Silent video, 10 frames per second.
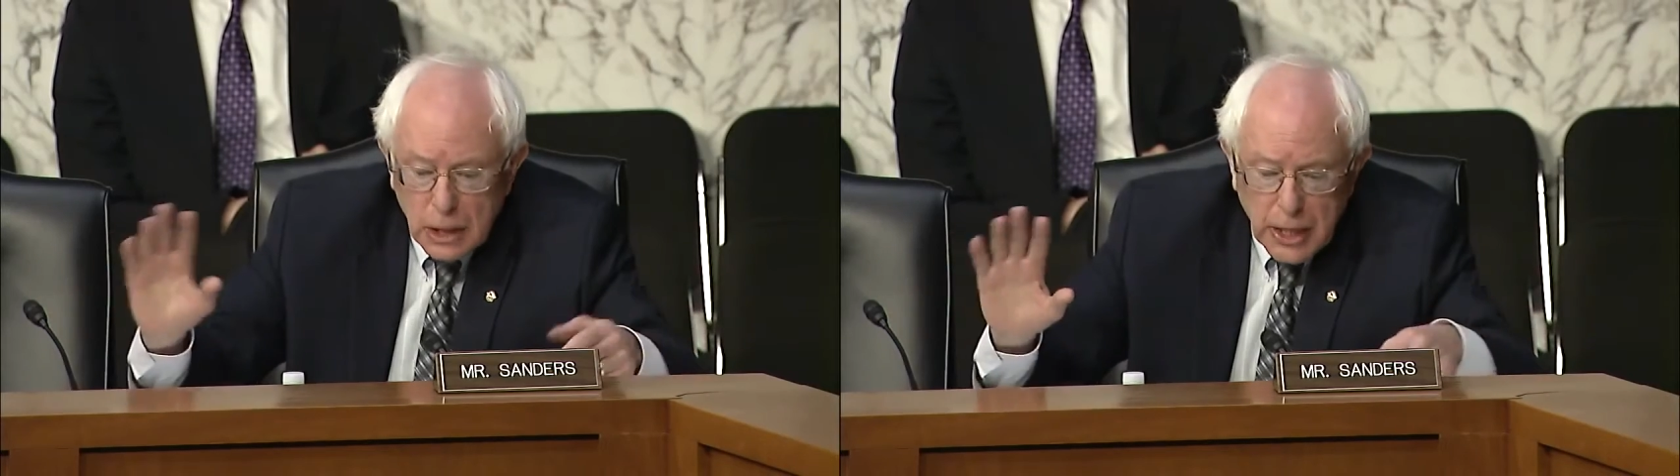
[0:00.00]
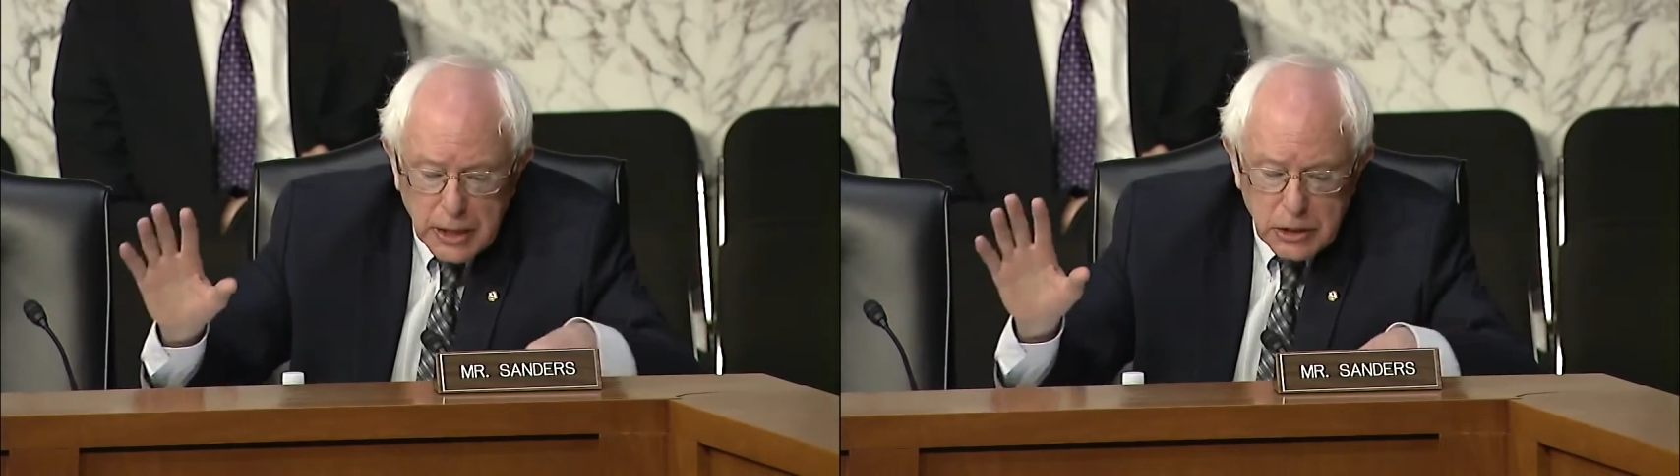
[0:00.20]

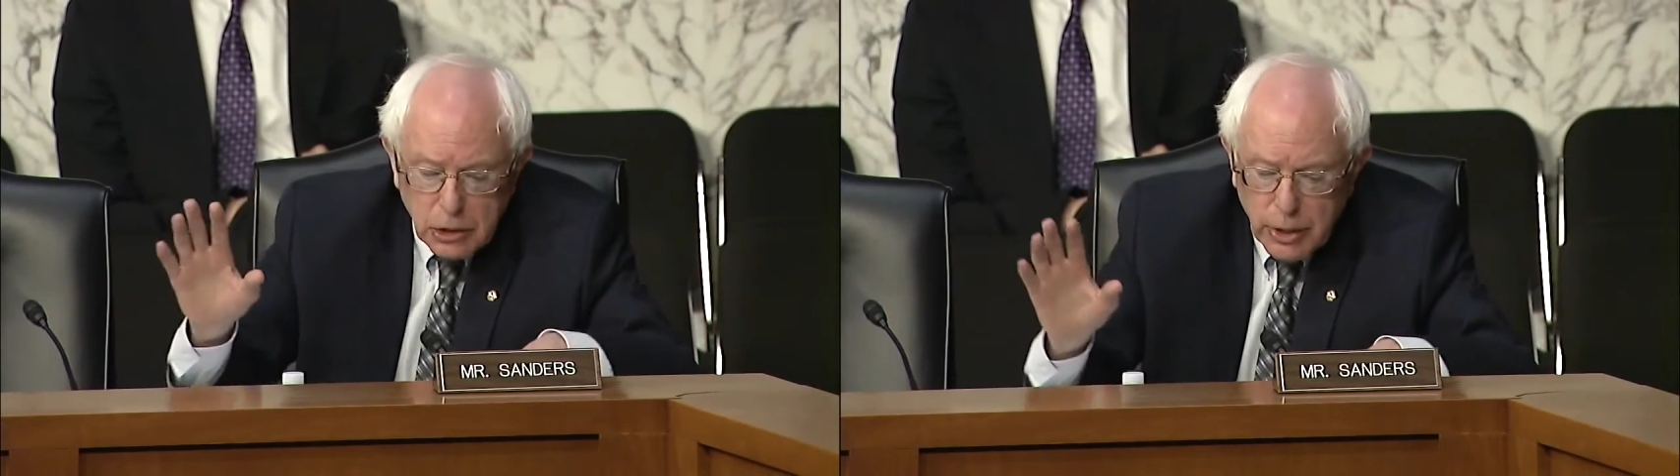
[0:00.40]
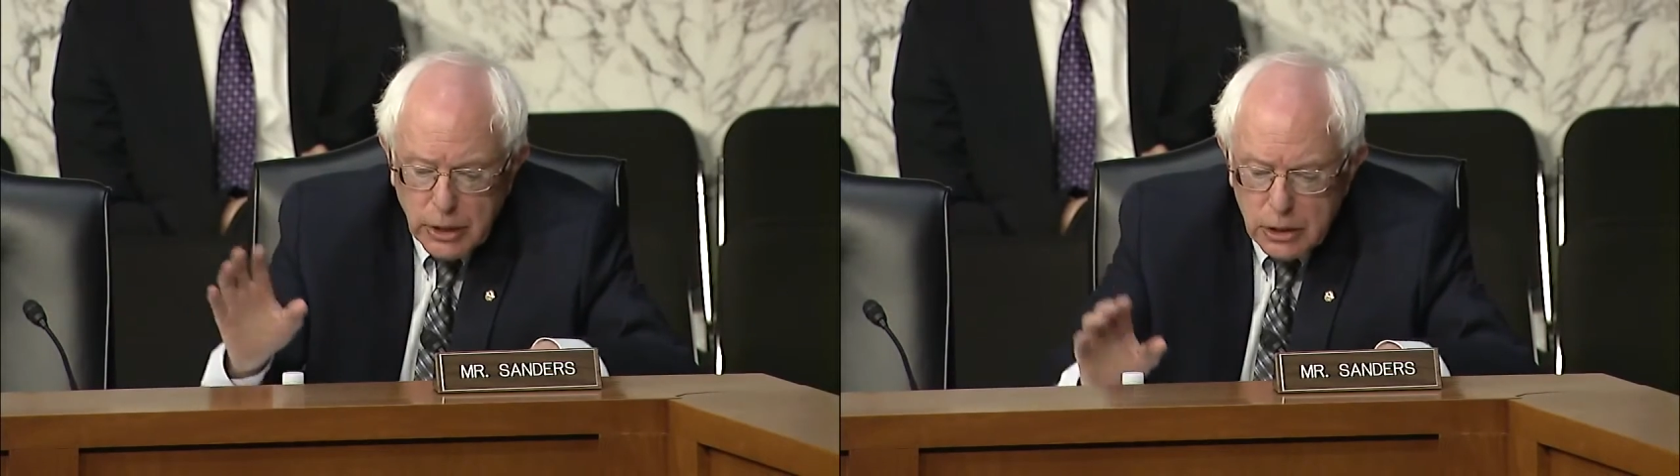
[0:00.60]
And that is
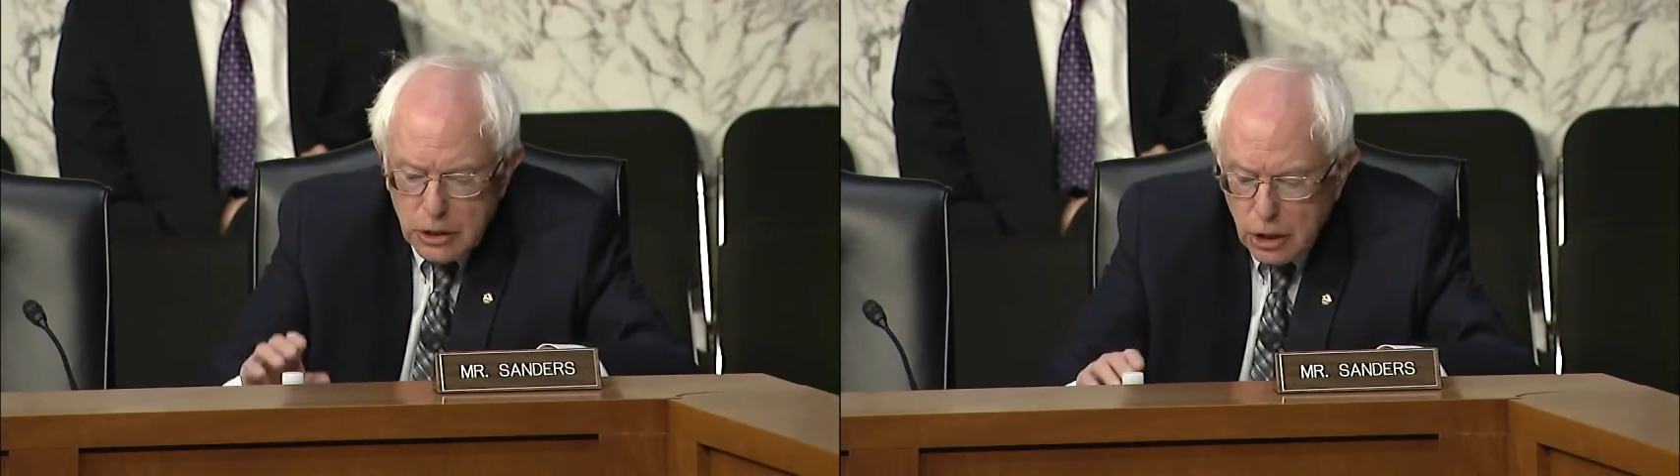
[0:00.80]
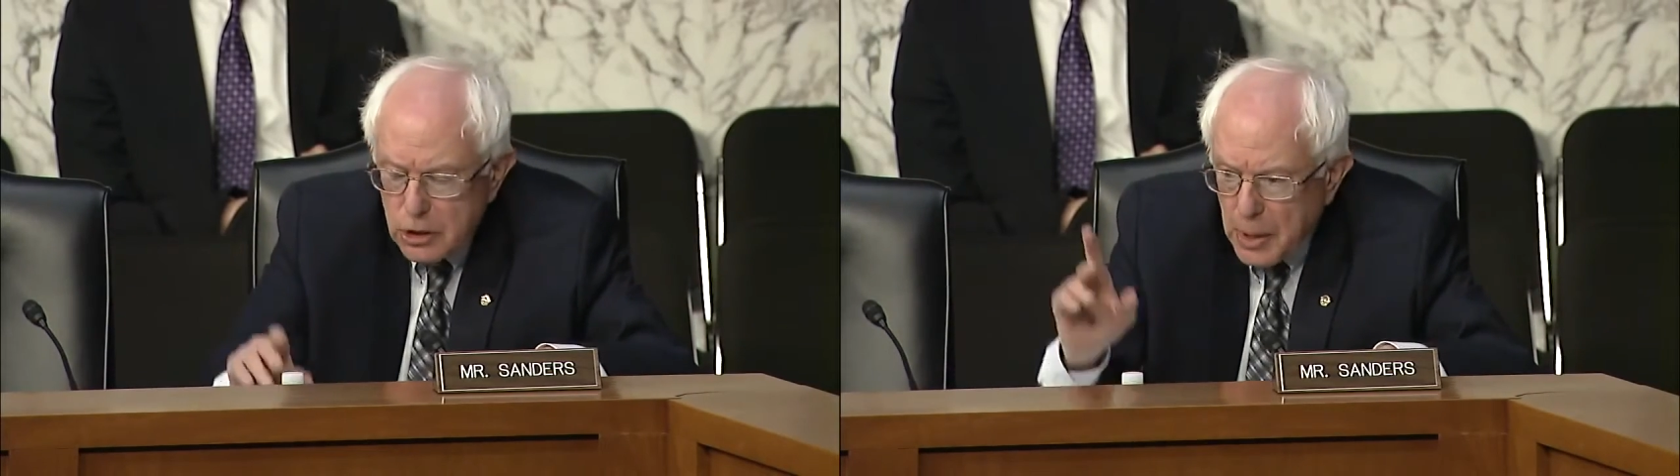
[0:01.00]
a great
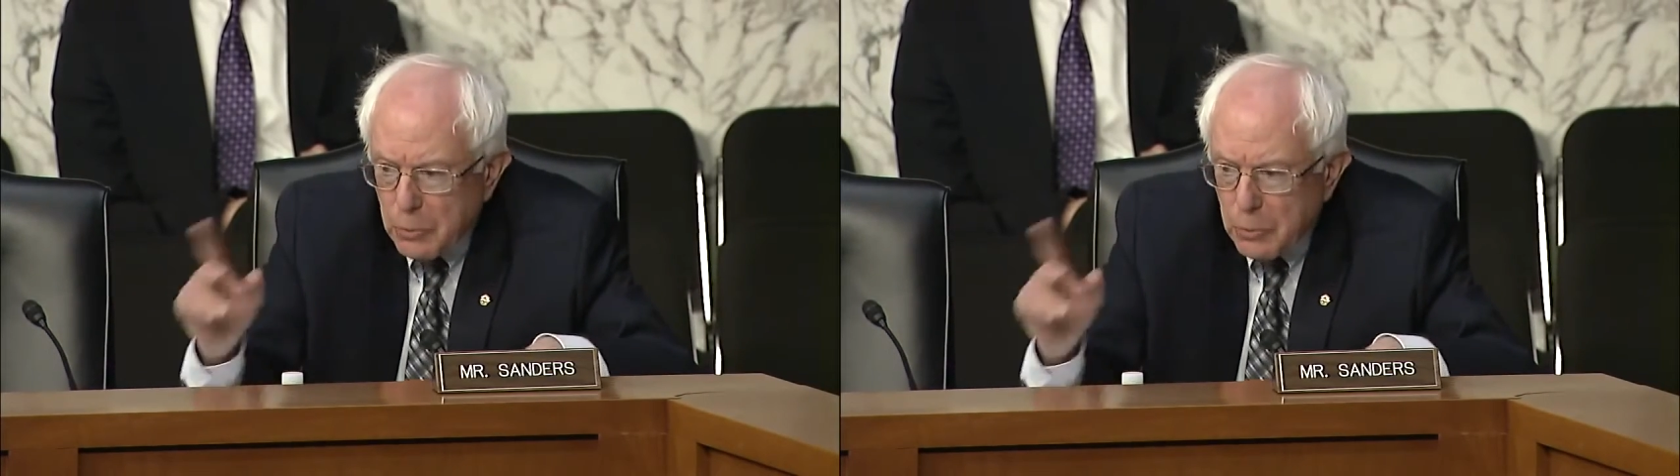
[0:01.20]
concern to me.